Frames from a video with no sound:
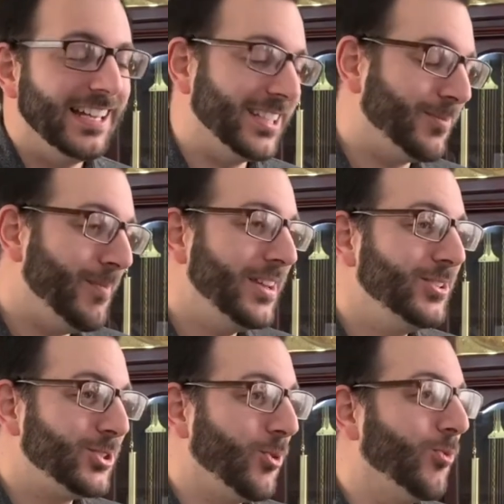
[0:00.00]
is it's
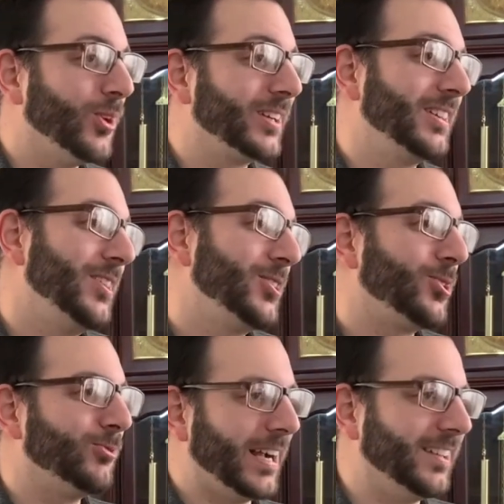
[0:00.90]
meant to work
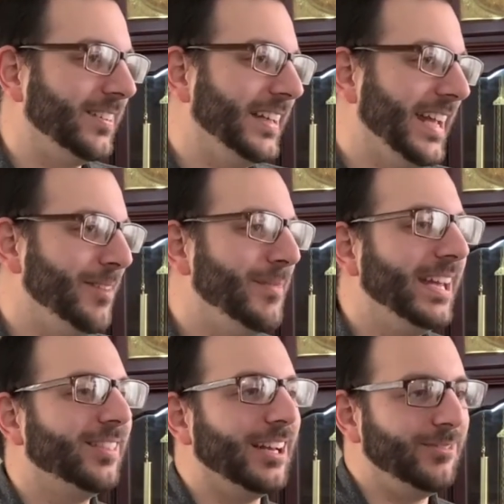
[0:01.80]
correctly and
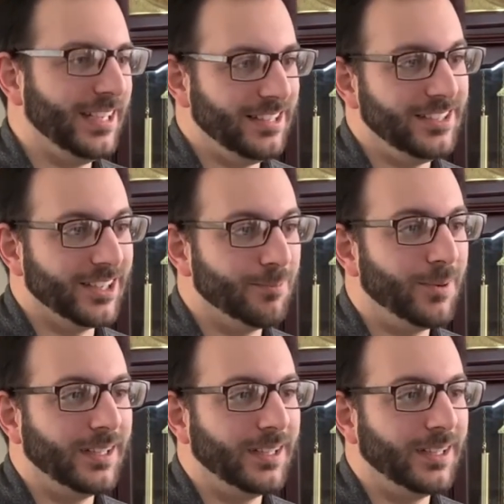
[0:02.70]
make life easier,